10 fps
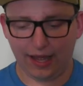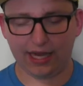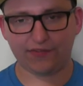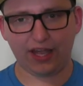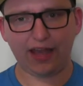
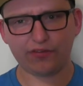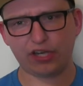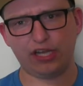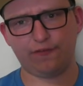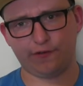And if you
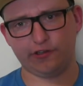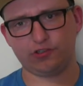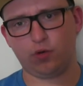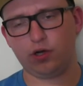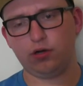haven't seen the
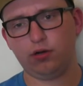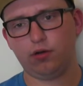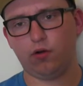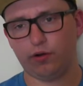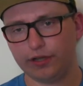first one,
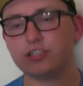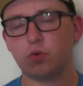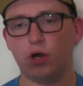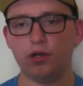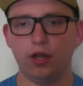or
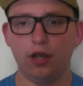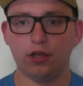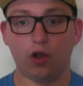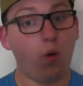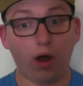this one,
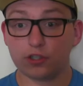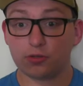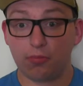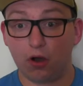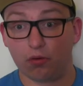go
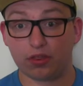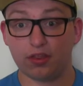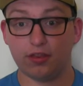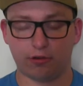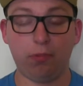watch them
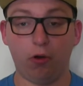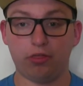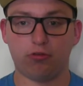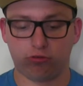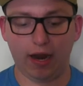both. They're
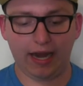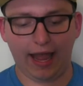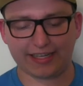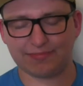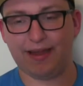both great
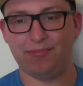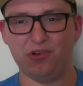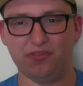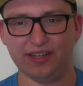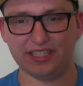X-Men
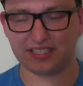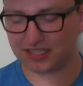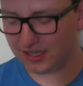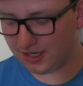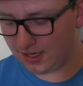movies.